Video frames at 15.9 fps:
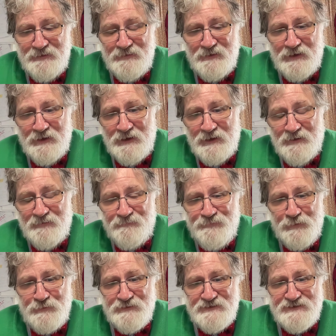
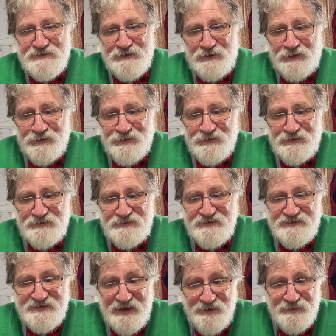focused on
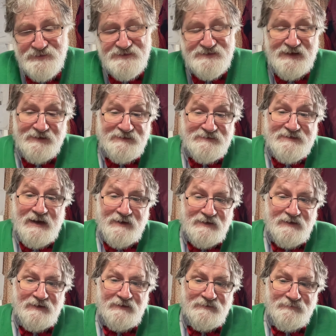deterrence and
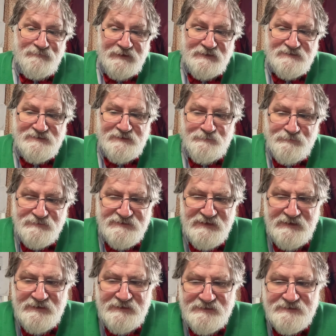attacking the victims,
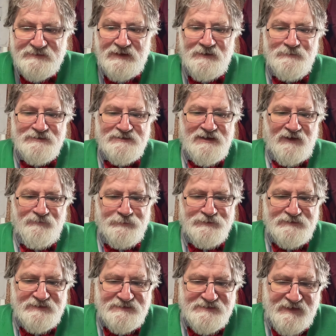Starmer's
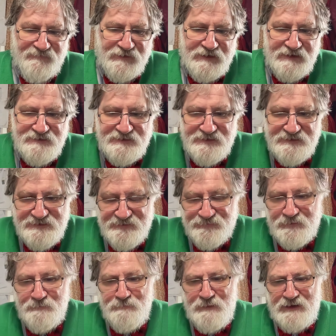government is advocating a
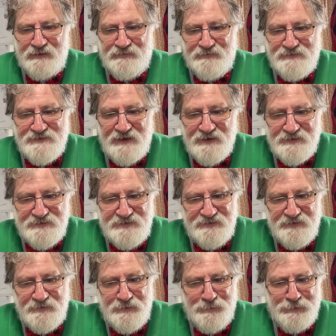different method targeting
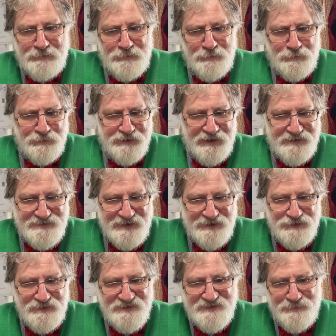the criminal
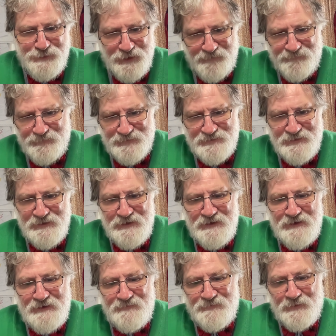organisations that profit
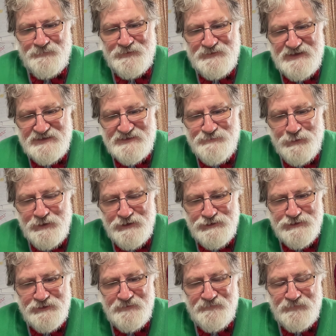from the
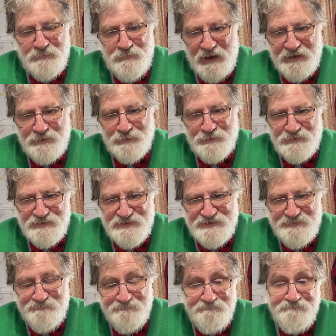desperation of the
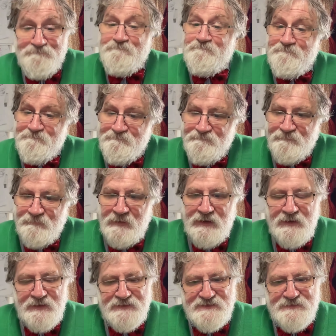migrants.
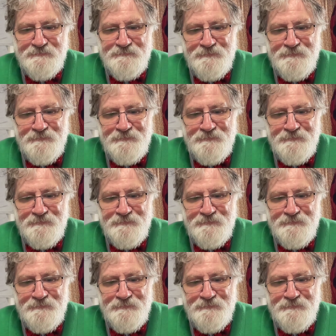Yes.